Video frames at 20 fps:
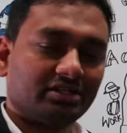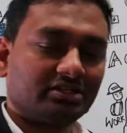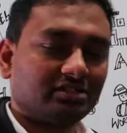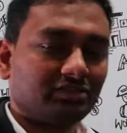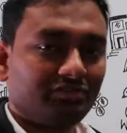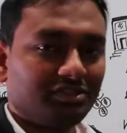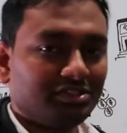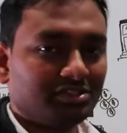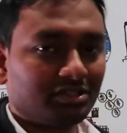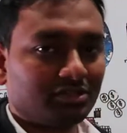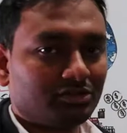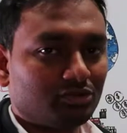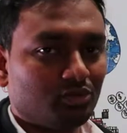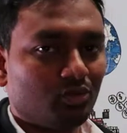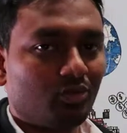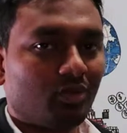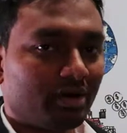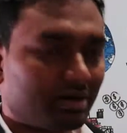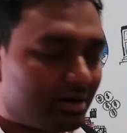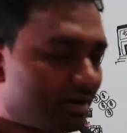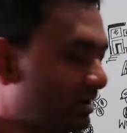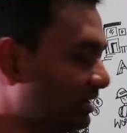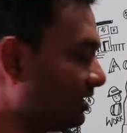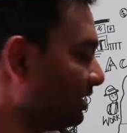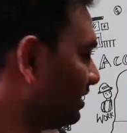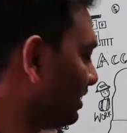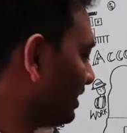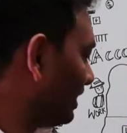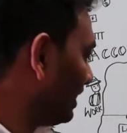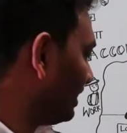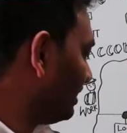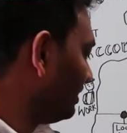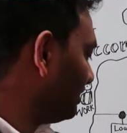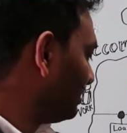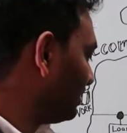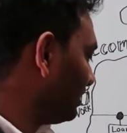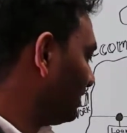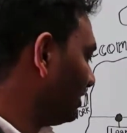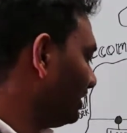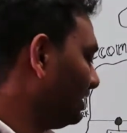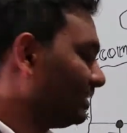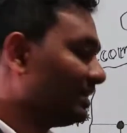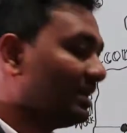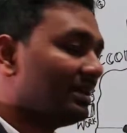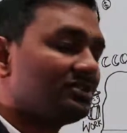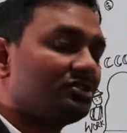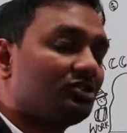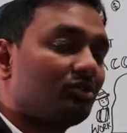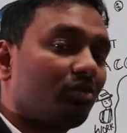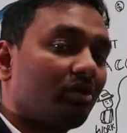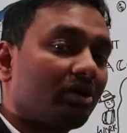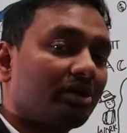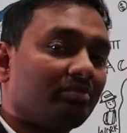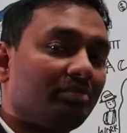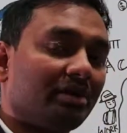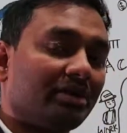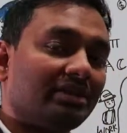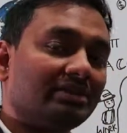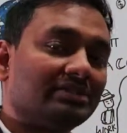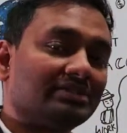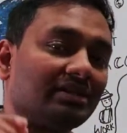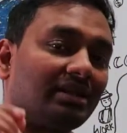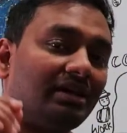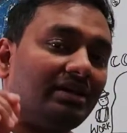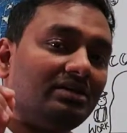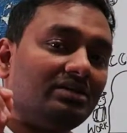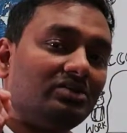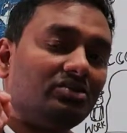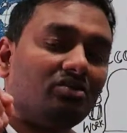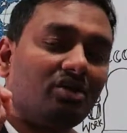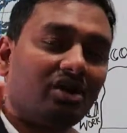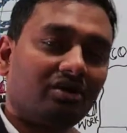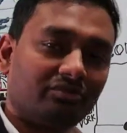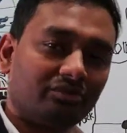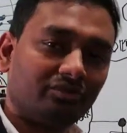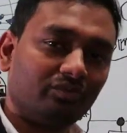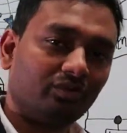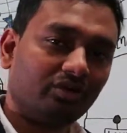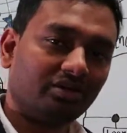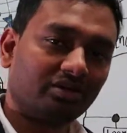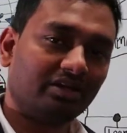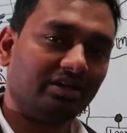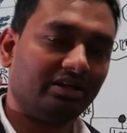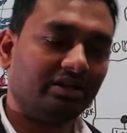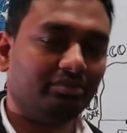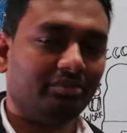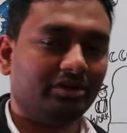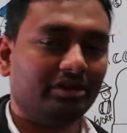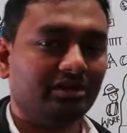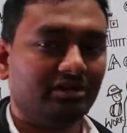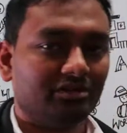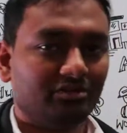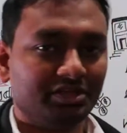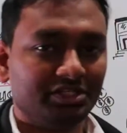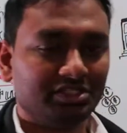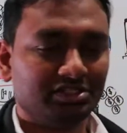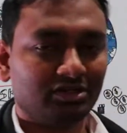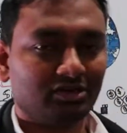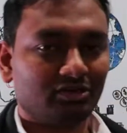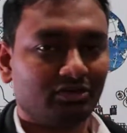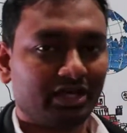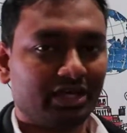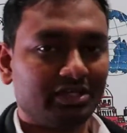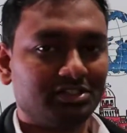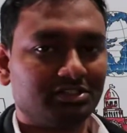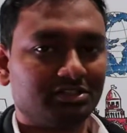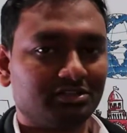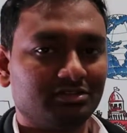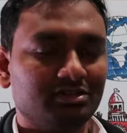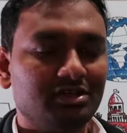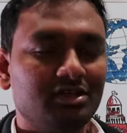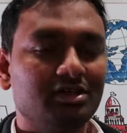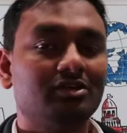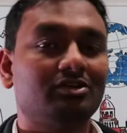It's a visa to work, and it lets you work, but it's like you have to work in a particular regional location,